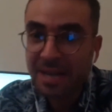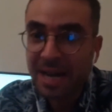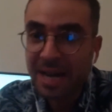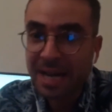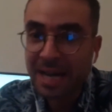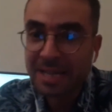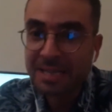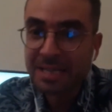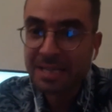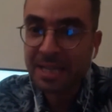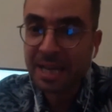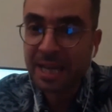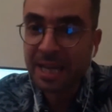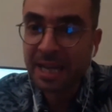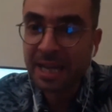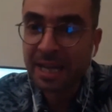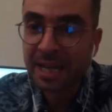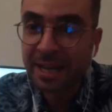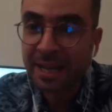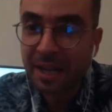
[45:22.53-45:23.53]

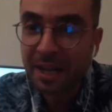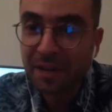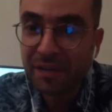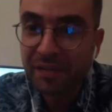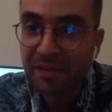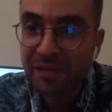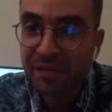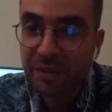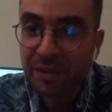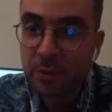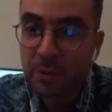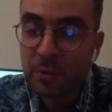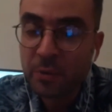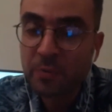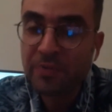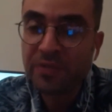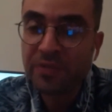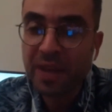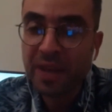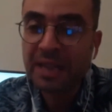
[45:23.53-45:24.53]
asking if you
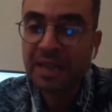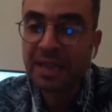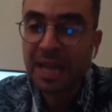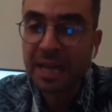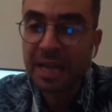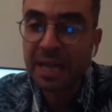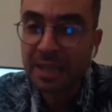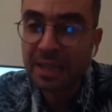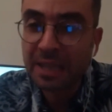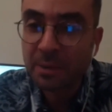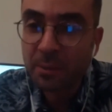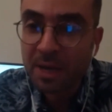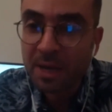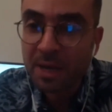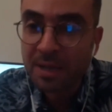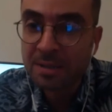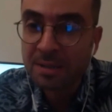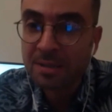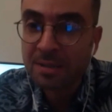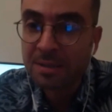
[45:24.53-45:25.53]
felt like there
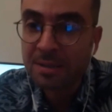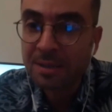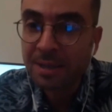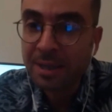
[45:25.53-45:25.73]
was,